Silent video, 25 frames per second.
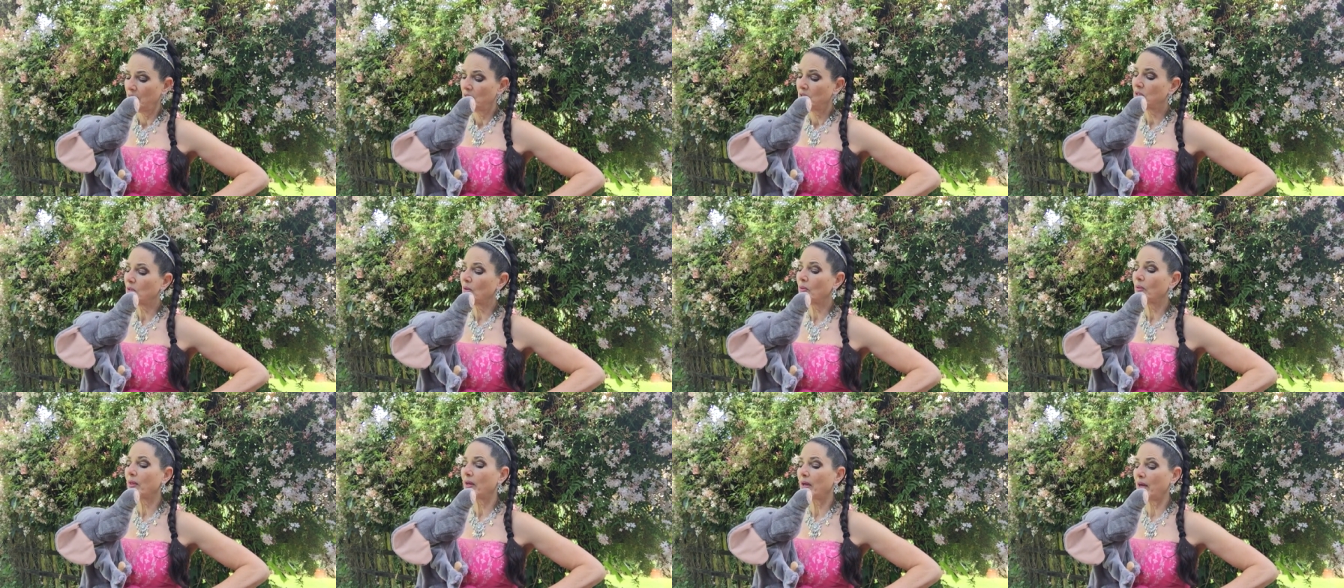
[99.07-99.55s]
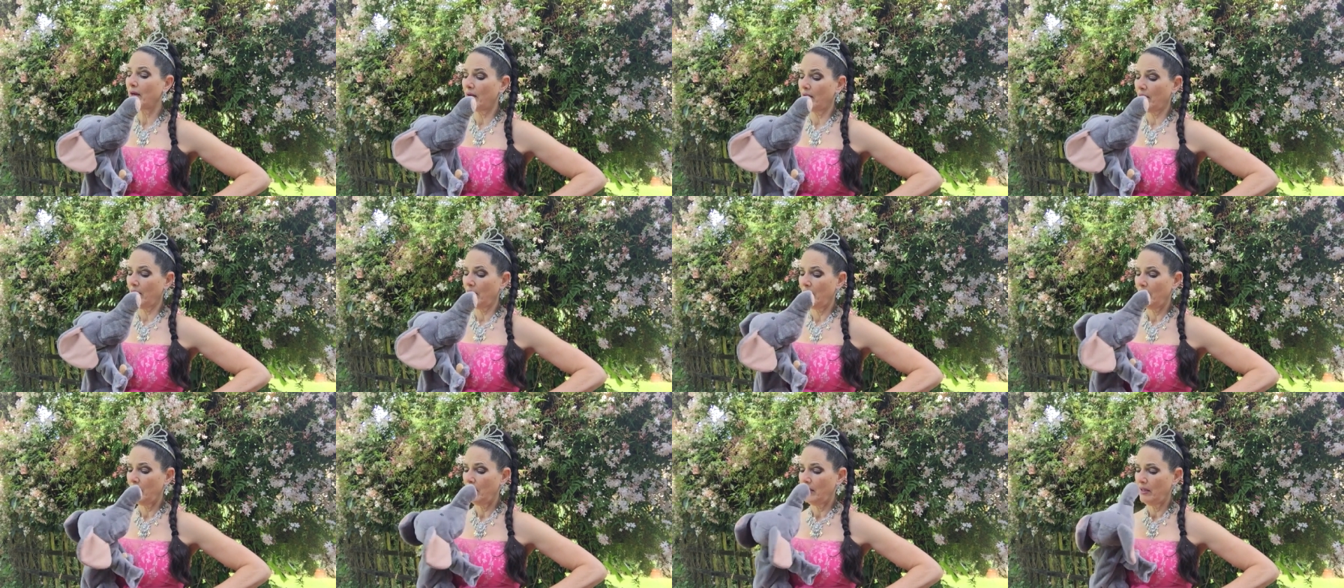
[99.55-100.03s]
So
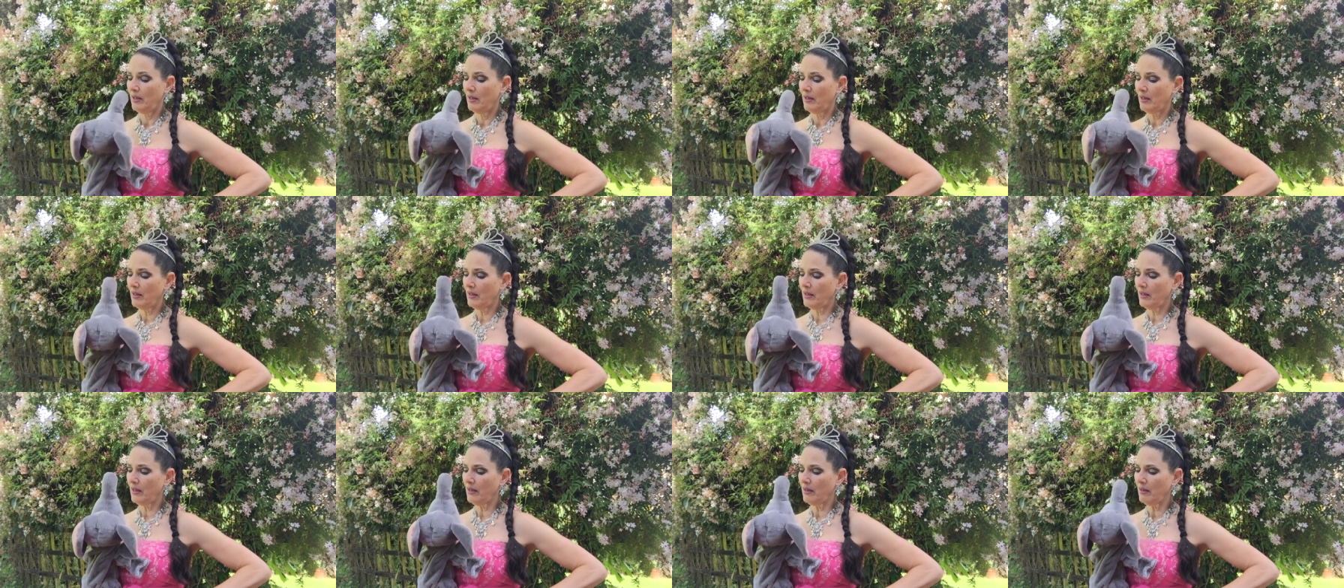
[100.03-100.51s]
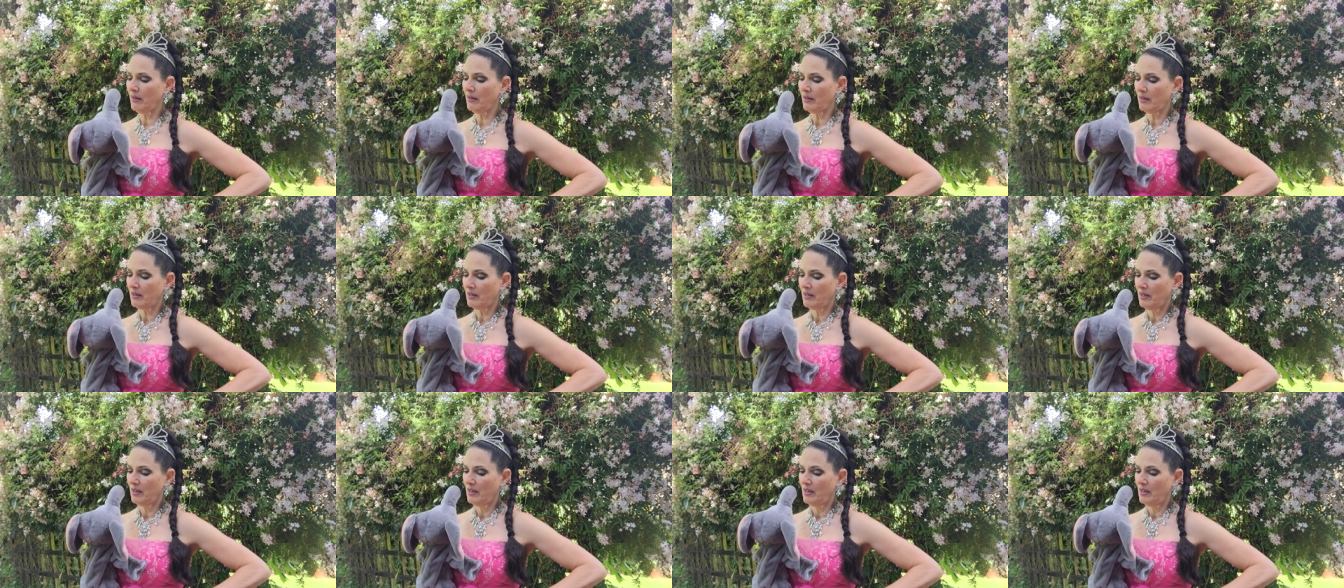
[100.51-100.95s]
there. Oh.